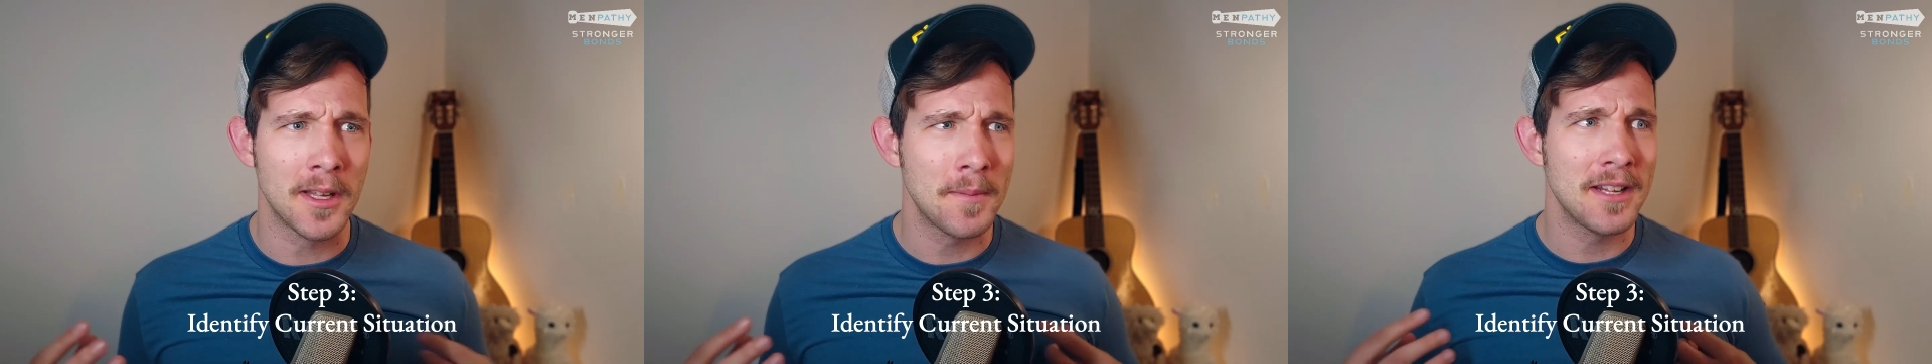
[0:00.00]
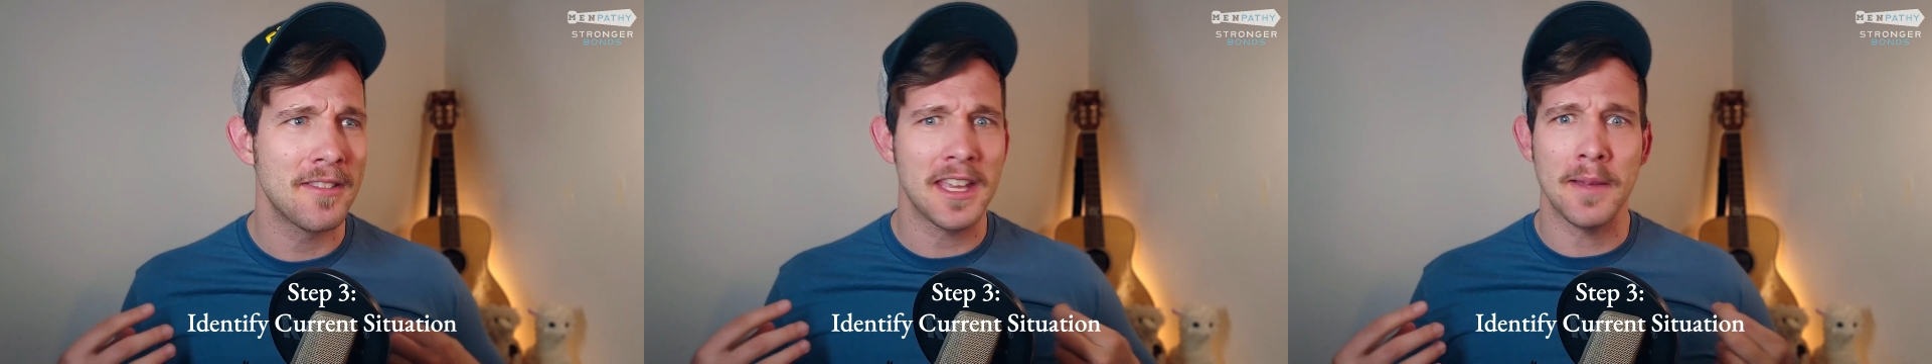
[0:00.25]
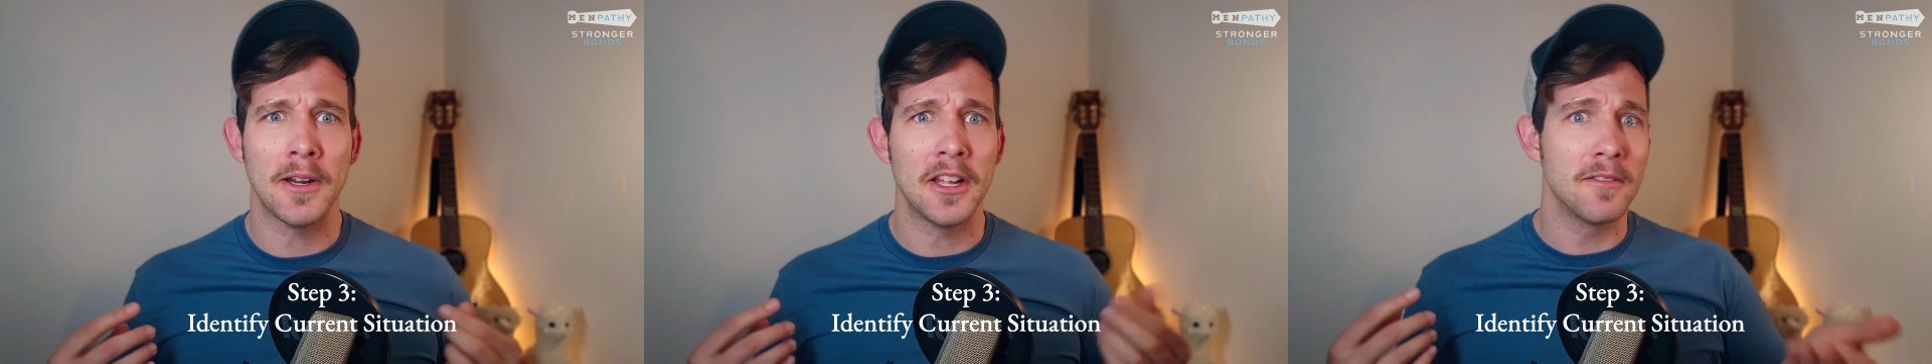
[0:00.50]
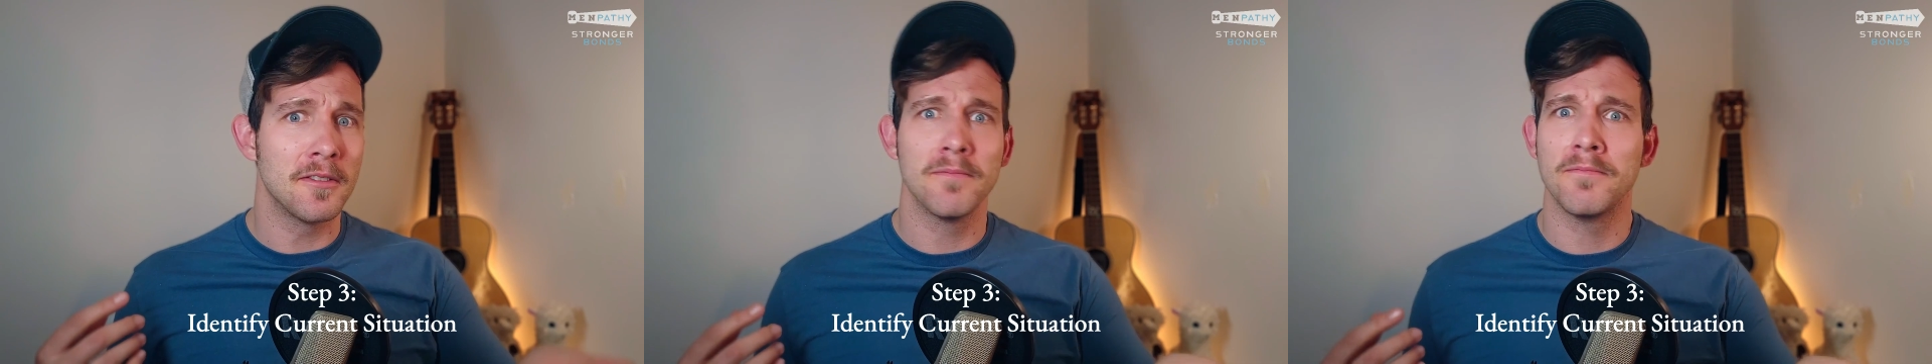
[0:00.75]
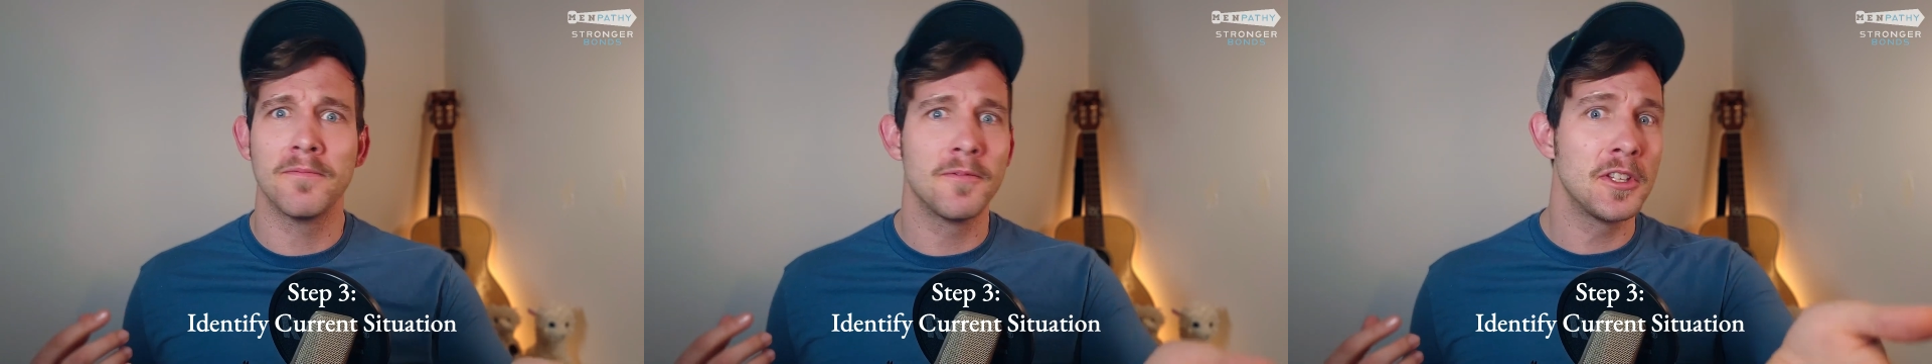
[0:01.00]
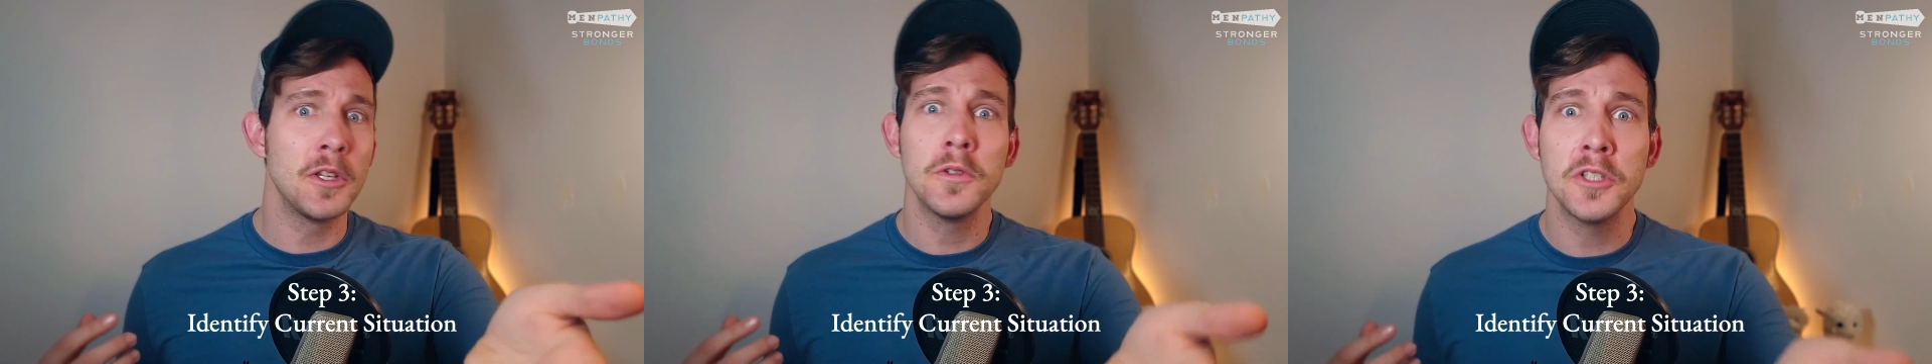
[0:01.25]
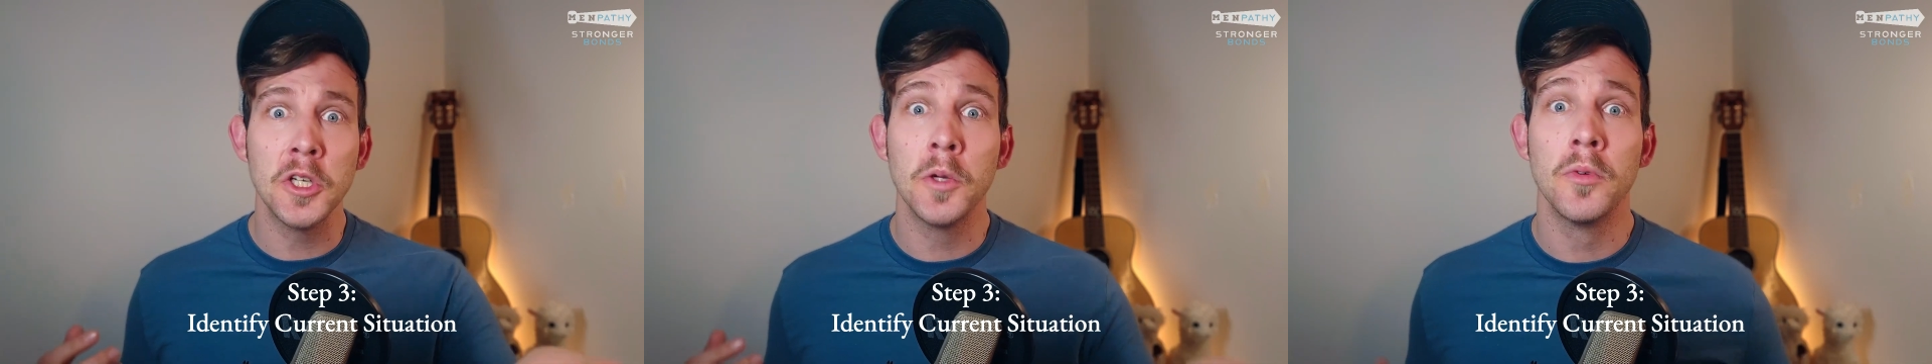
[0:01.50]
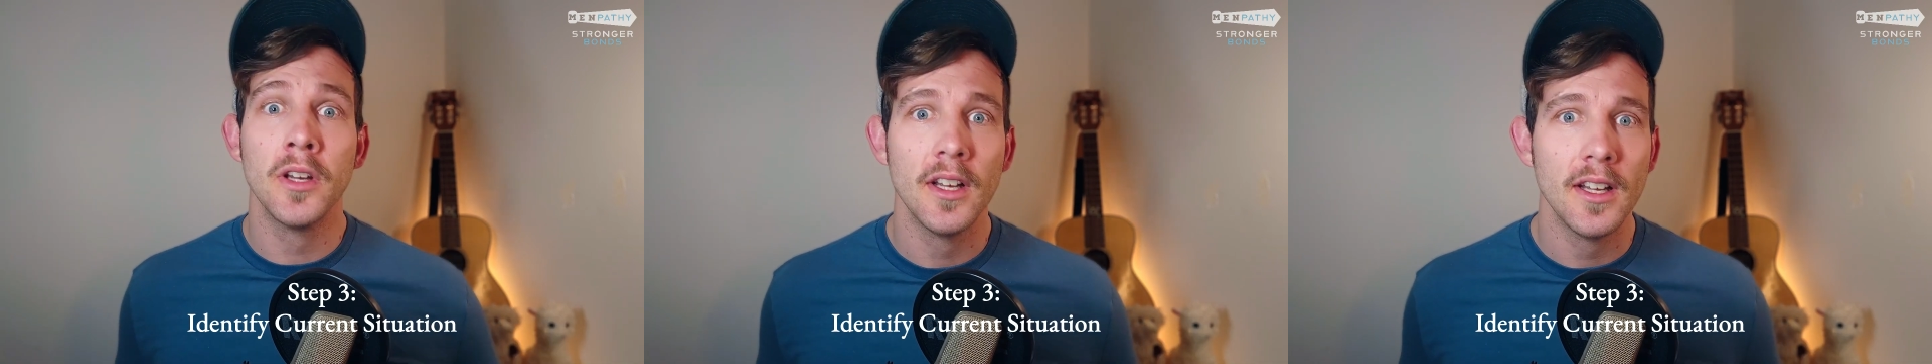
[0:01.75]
I mean, think about it. YouTube,